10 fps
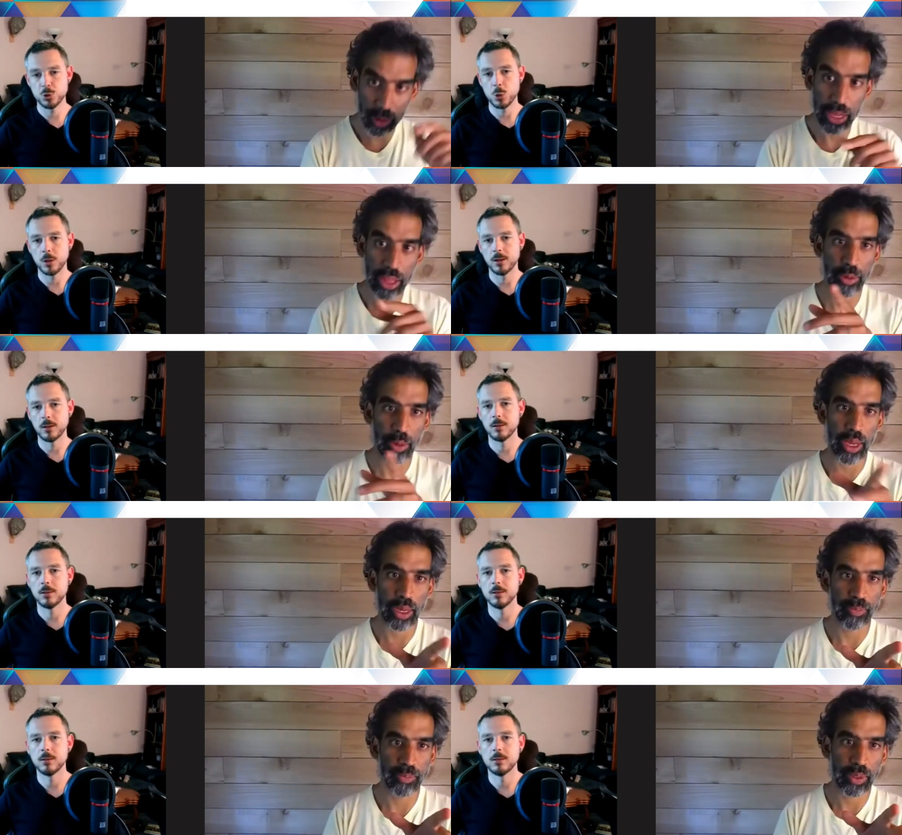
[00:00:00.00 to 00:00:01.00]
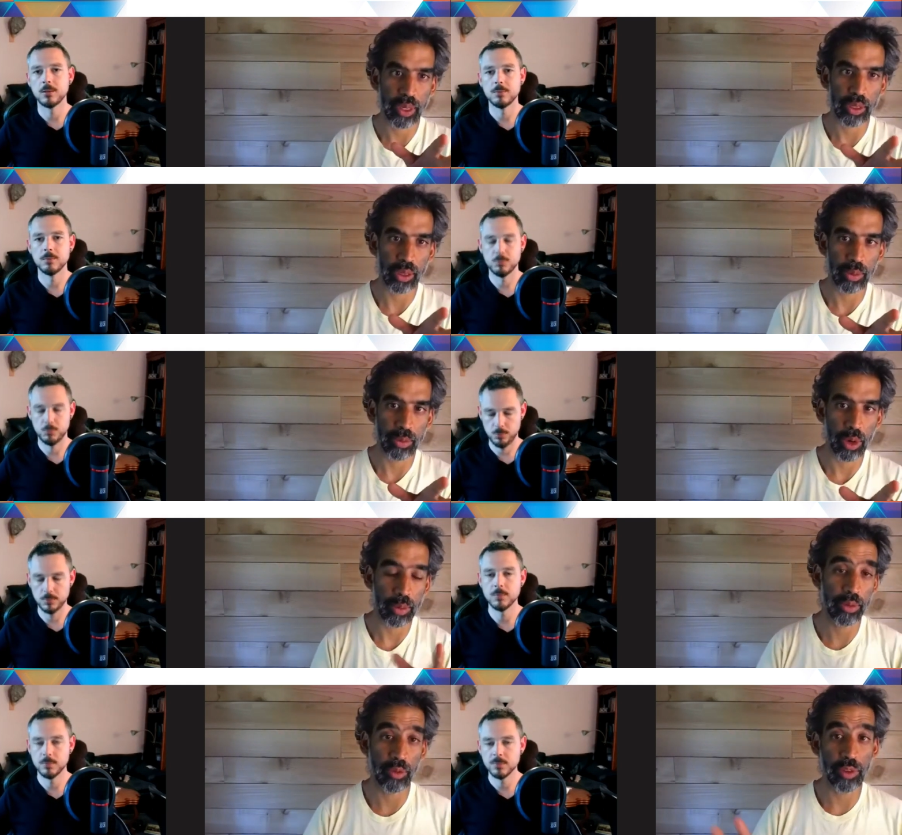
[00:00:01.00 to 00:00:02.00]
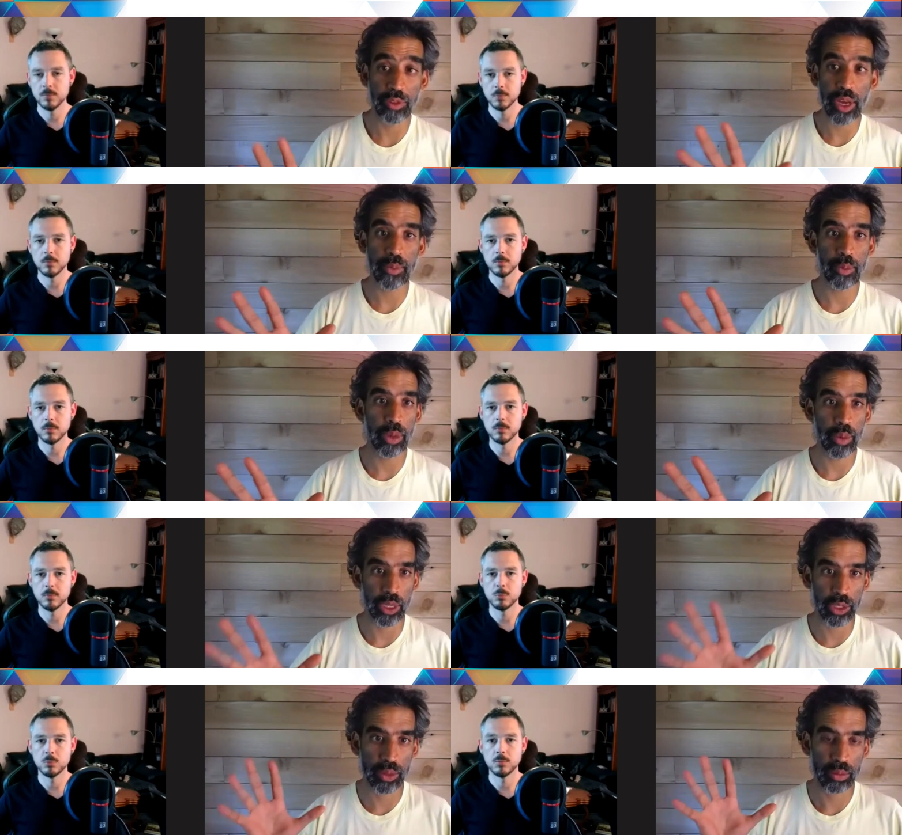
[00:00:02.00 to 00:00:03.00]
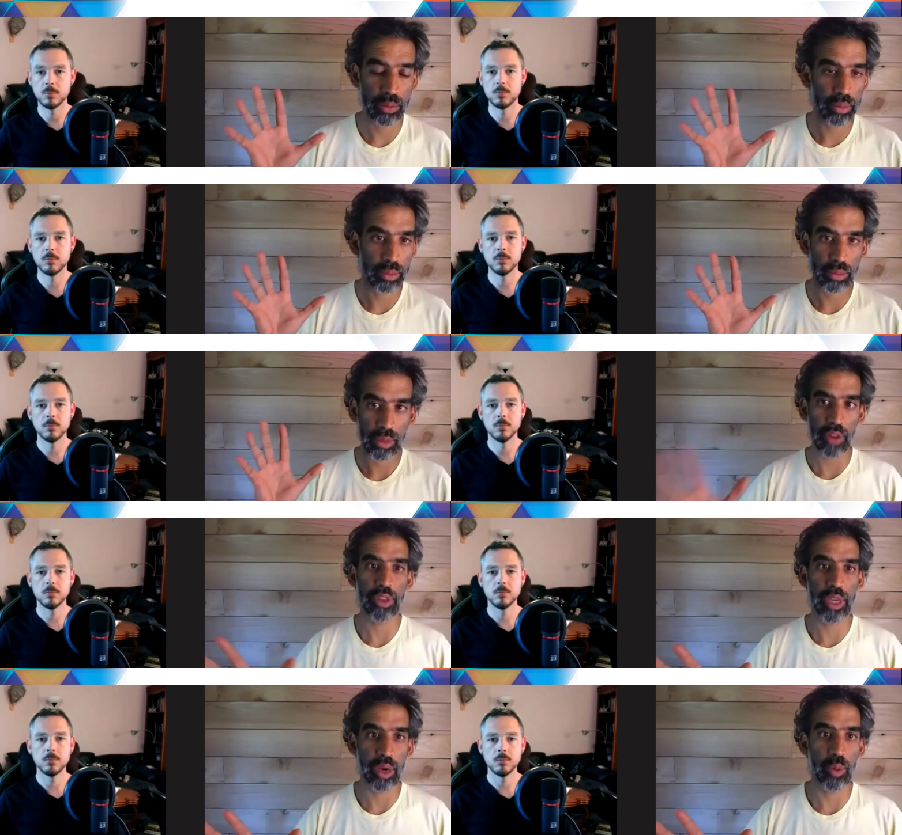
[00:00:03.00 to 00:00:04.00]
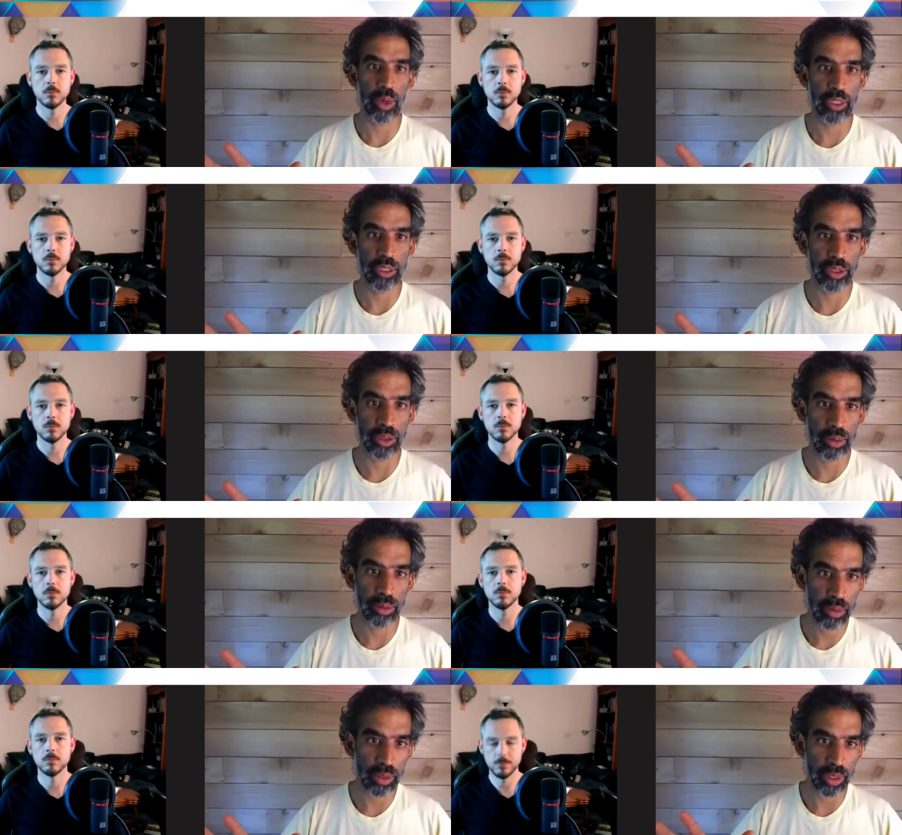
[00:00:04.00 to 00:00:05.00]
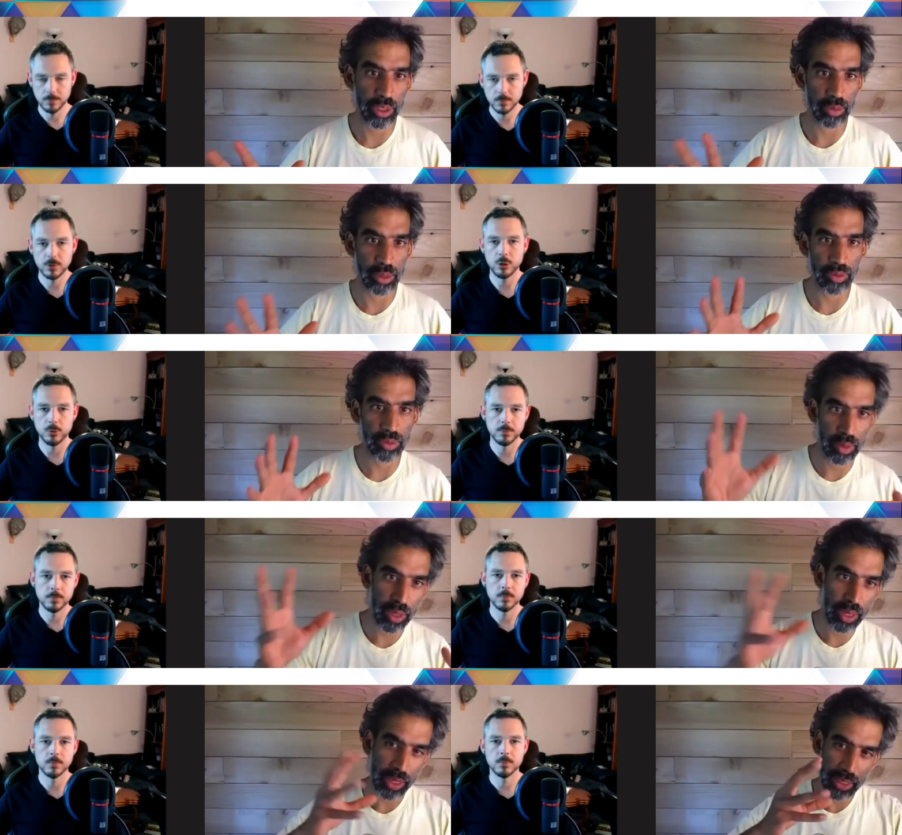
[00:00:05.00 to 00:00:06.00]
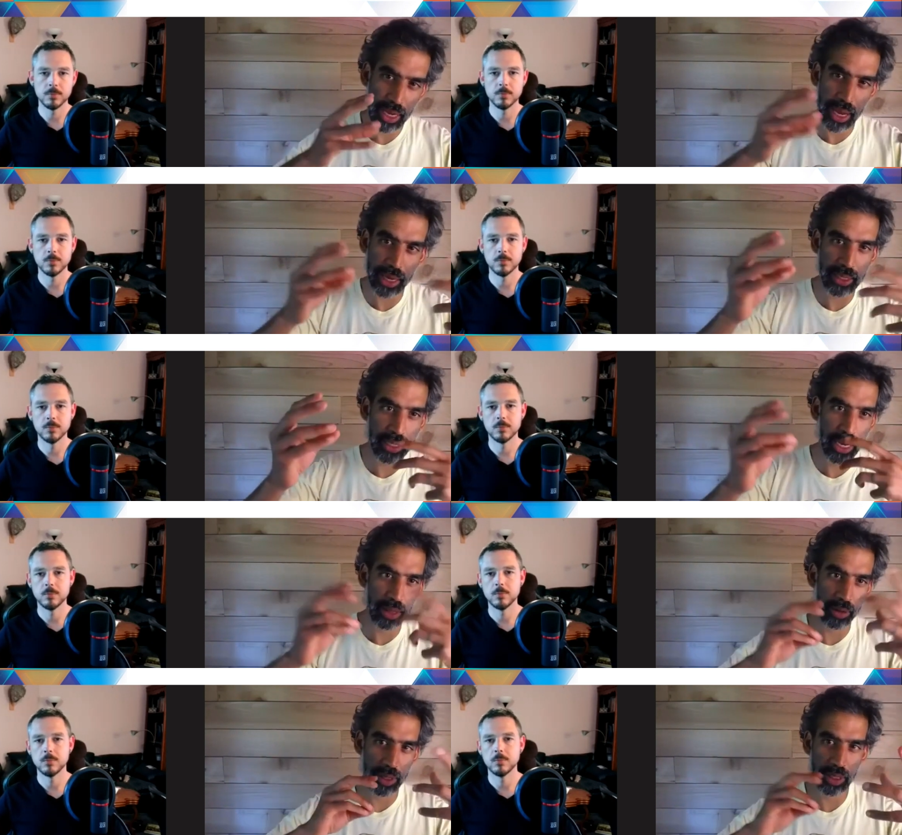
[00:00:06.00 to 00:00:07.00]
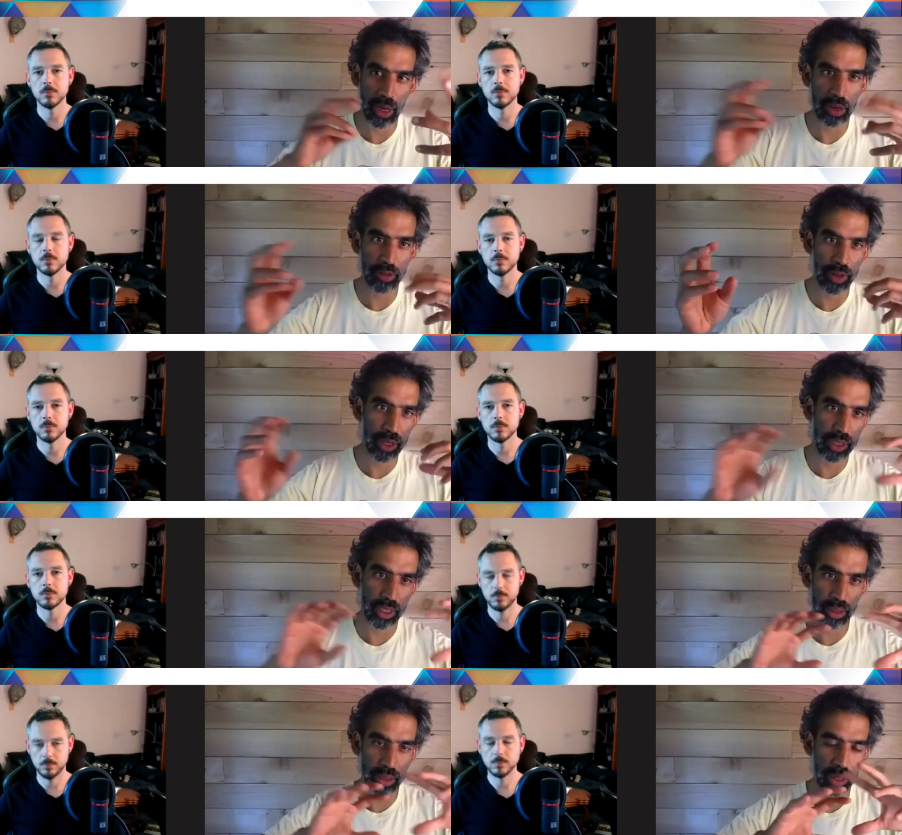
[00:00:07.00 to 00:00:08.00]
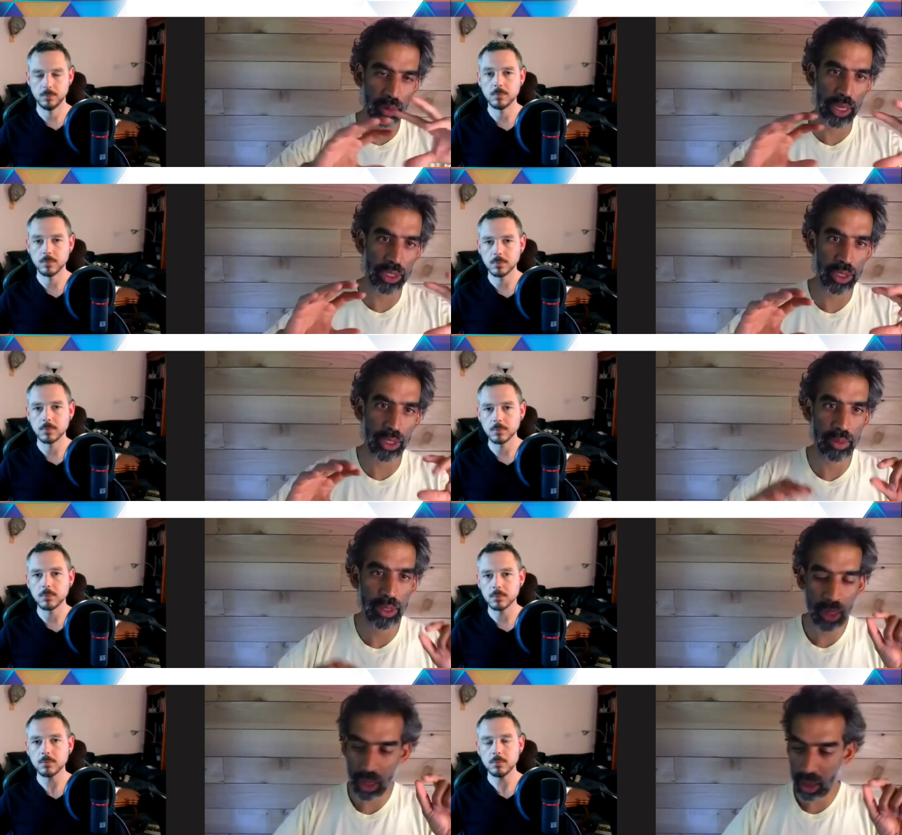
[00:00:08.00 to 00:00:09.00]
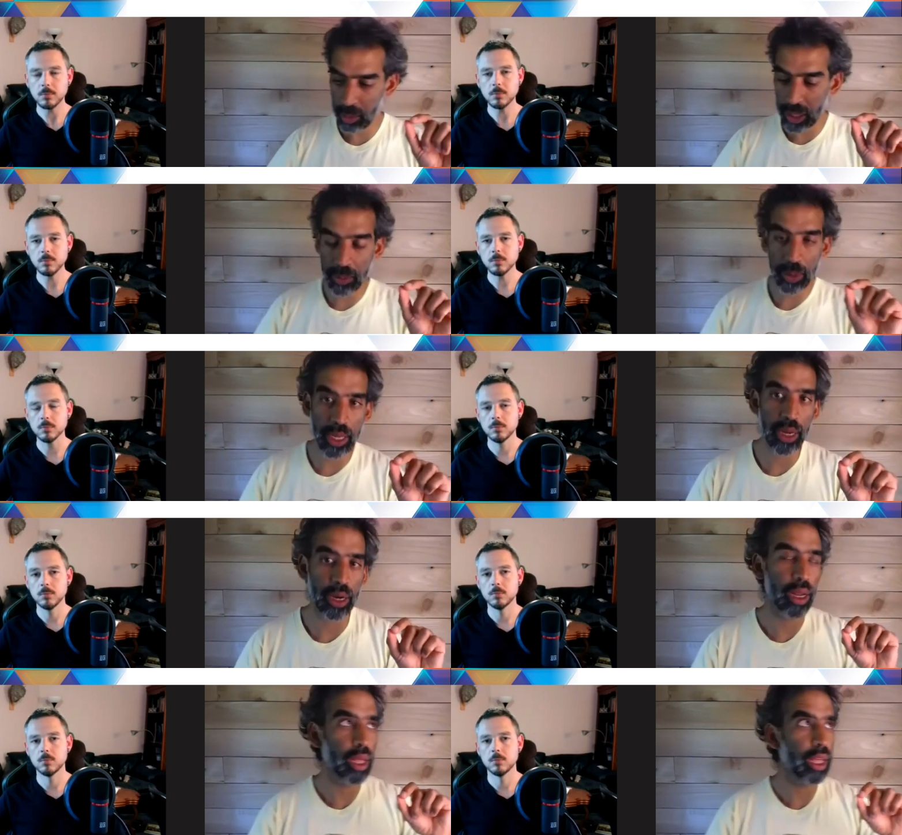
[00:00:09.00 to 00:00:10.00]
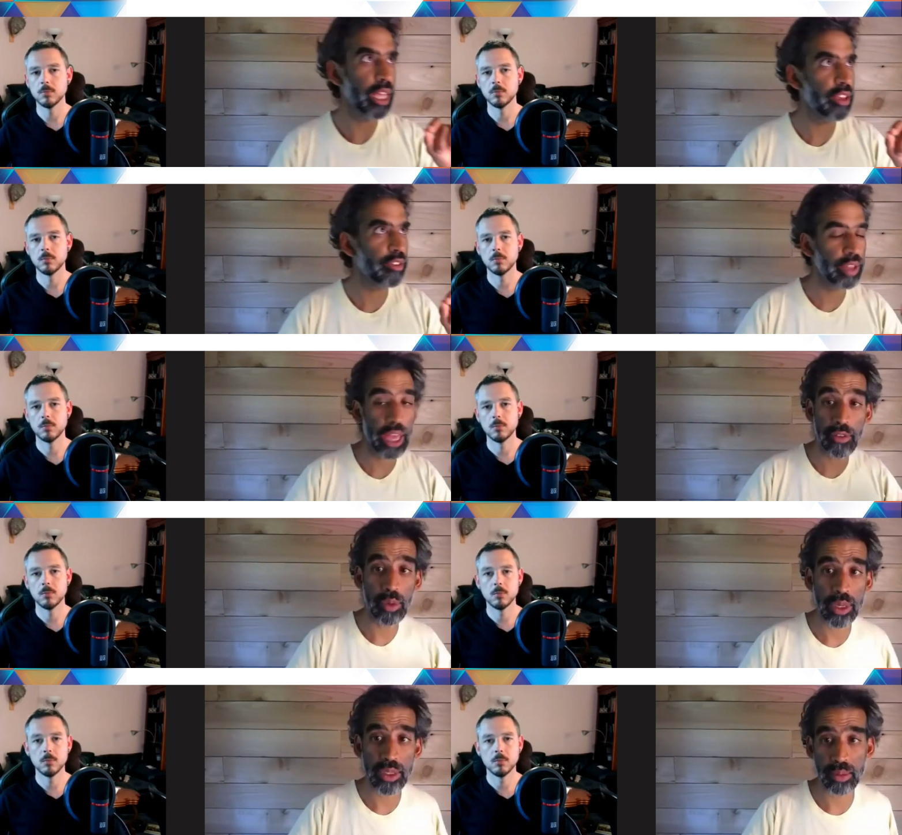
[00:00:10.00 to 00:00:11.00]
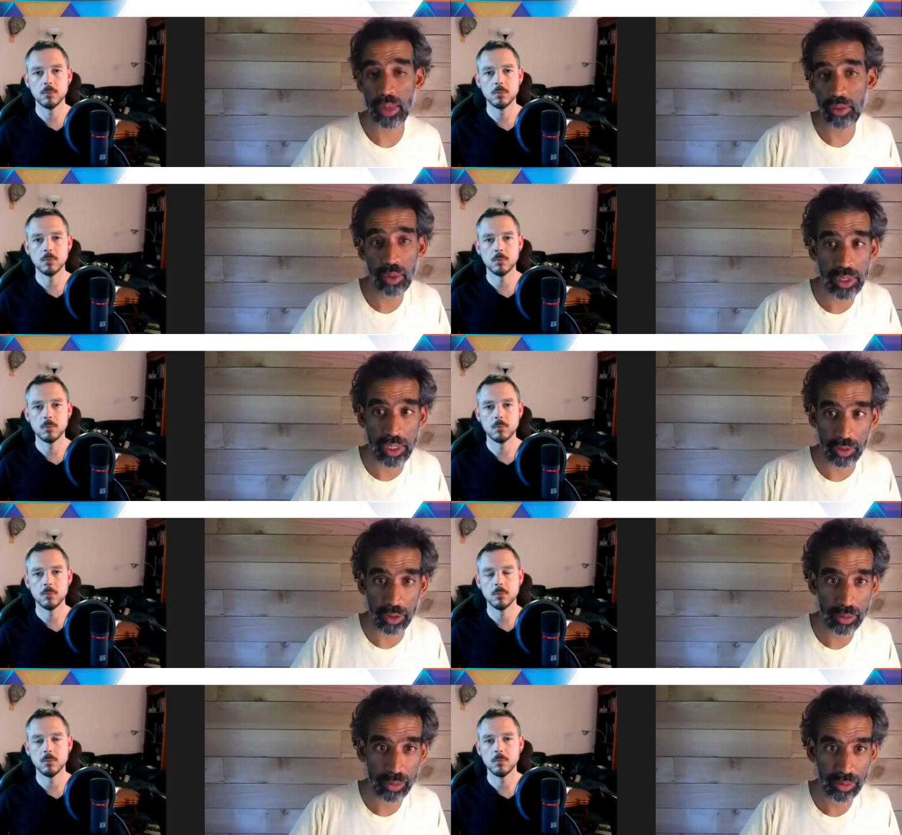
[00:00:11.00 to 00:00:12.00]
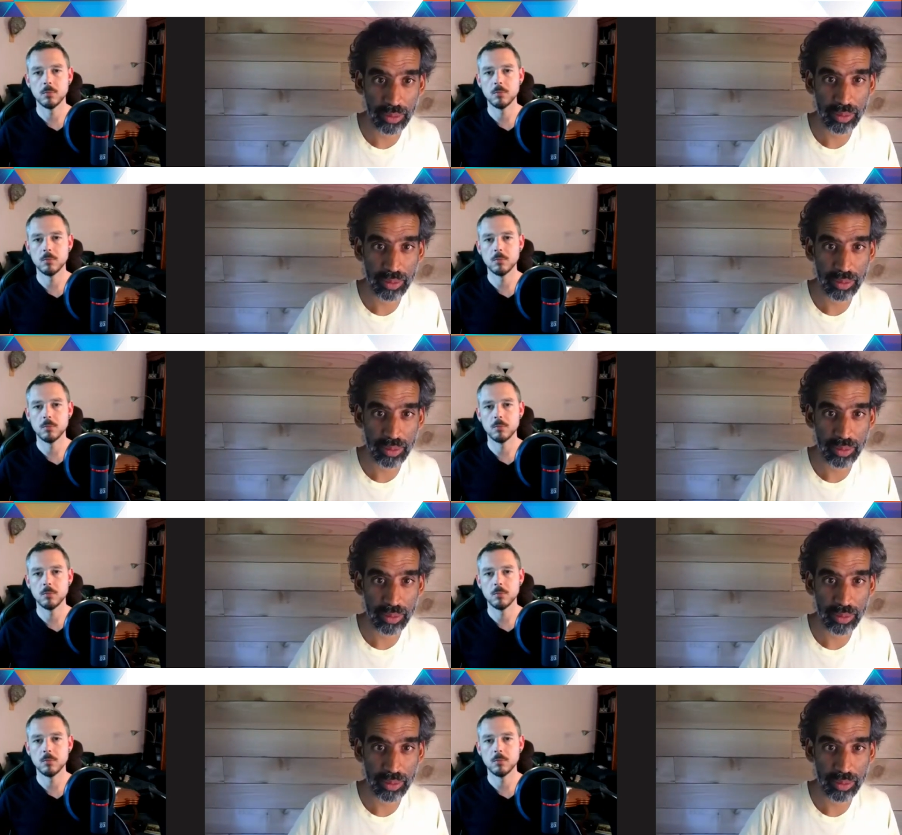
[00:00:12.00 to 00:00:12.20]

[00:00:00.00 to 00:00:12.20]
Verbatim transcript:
Speaker 1: follow that thread a little bit more. I mean, we've done pretty much everything I wanted to do in terms of oh. tying together this conflict in, in relationships. But, but here, if everyone's, everyone's different,